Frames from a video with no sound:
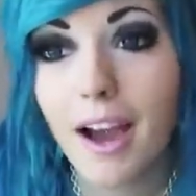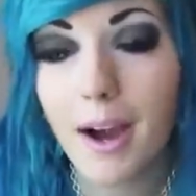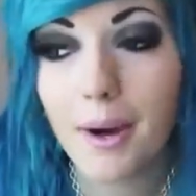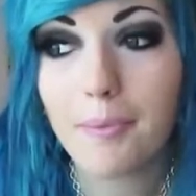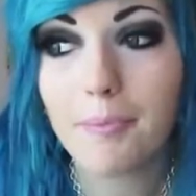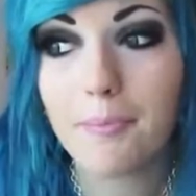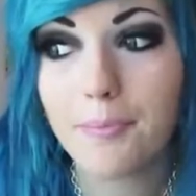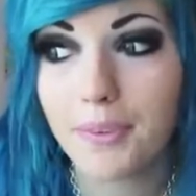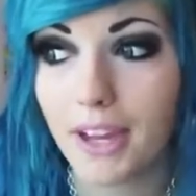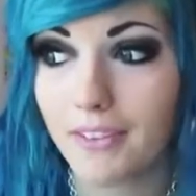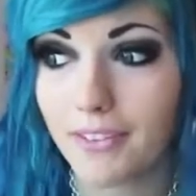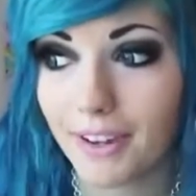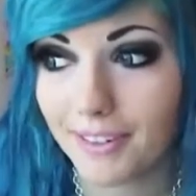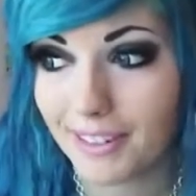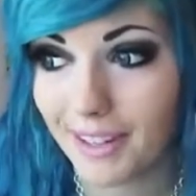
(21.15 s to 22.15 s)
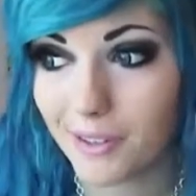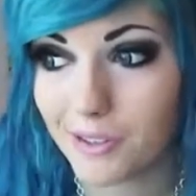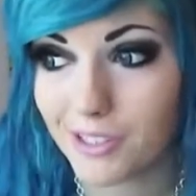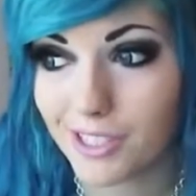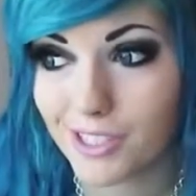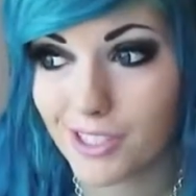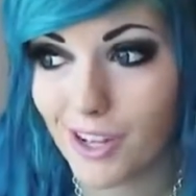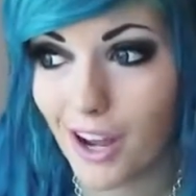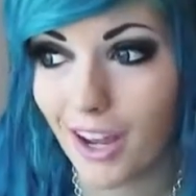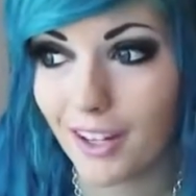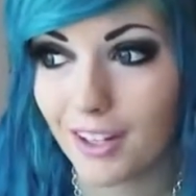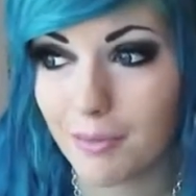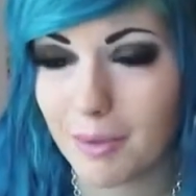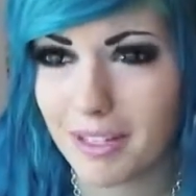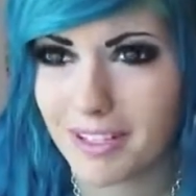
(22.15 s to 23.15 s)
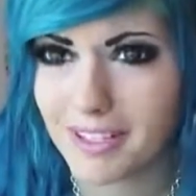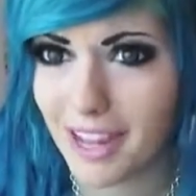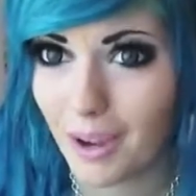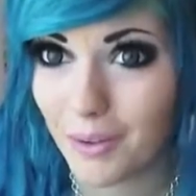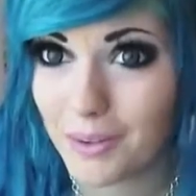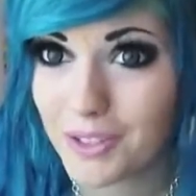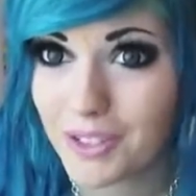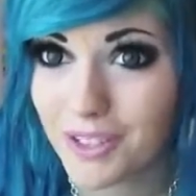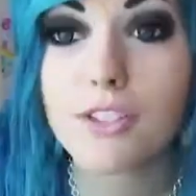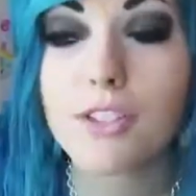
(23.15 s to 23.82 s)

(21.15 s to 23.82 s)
um, I found out does not emit sound.